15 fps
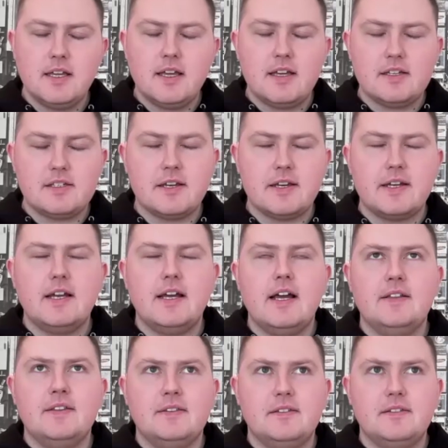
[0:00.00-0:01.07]
It's like
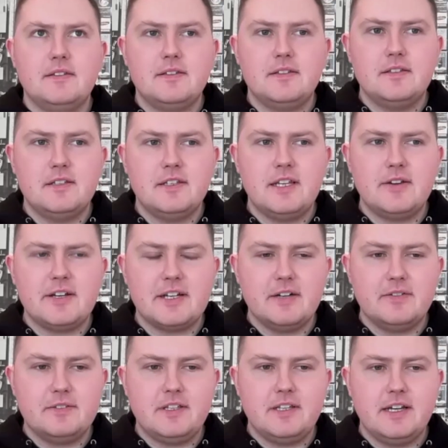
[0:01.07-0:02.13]
and the lyric
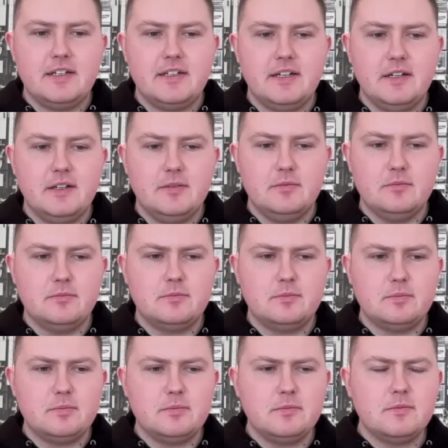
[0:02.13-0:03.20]
after that.
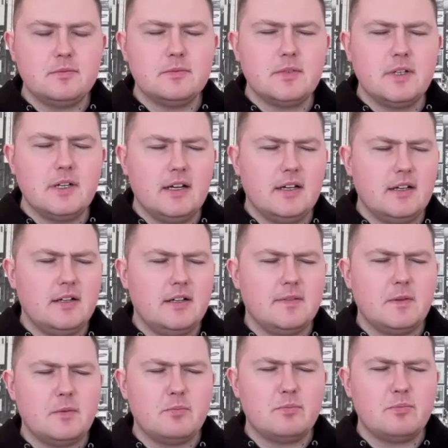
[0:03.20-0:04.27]

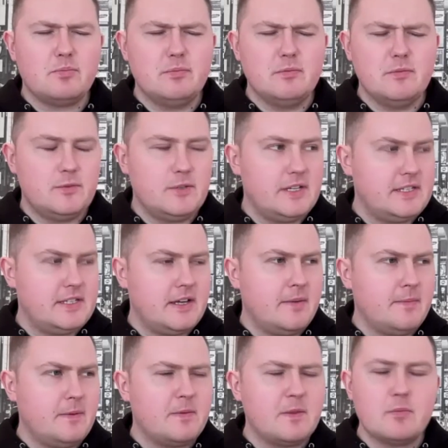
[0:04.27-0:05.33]
The is
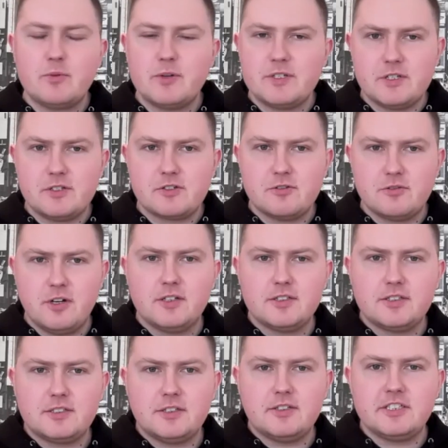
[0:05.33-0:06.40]
it the bridges cross,
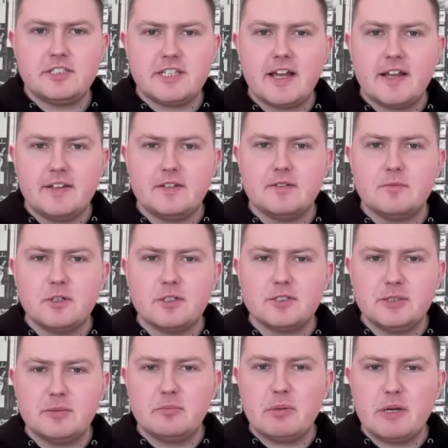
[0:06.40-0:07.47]
so stand and
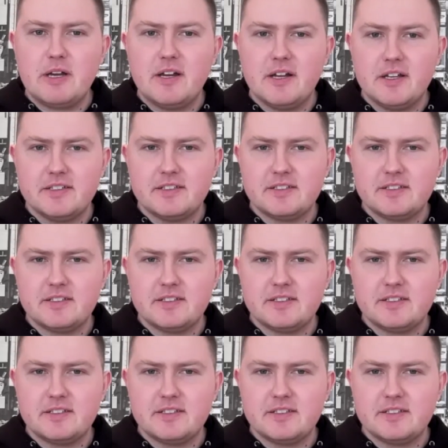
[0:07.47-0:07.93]
watch it burn.